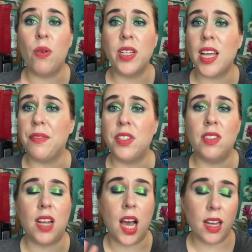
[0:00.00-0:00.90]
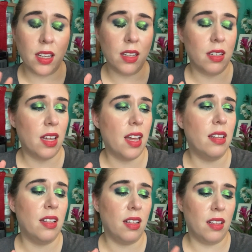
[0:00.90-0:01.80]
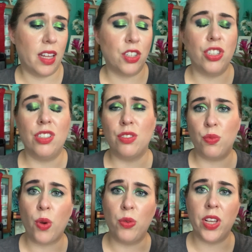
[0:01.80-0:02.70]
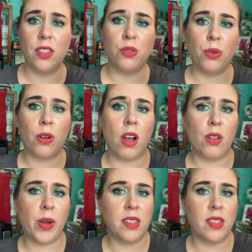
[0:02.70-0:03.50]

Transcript: have stock, and like she just rotates through her colorways